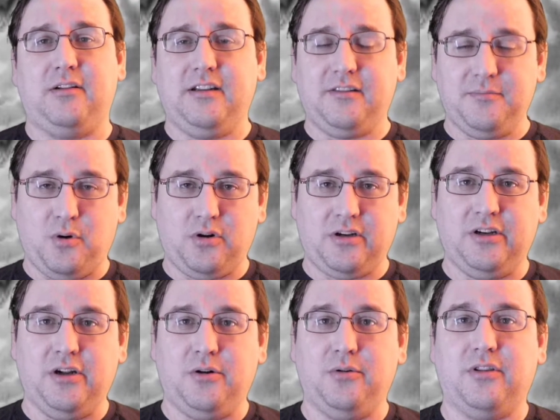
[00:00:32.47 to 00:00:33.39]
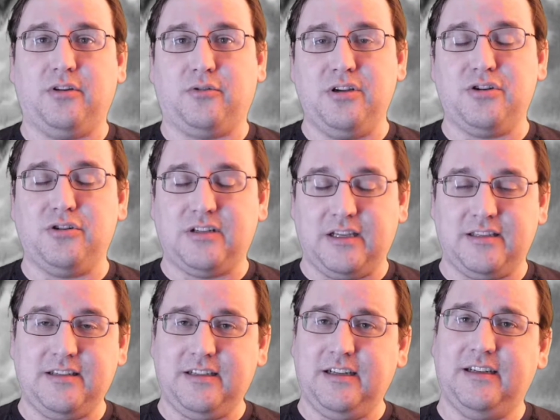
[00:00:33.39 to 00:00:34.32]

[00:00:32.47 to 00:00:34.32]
it is important to note the creature does need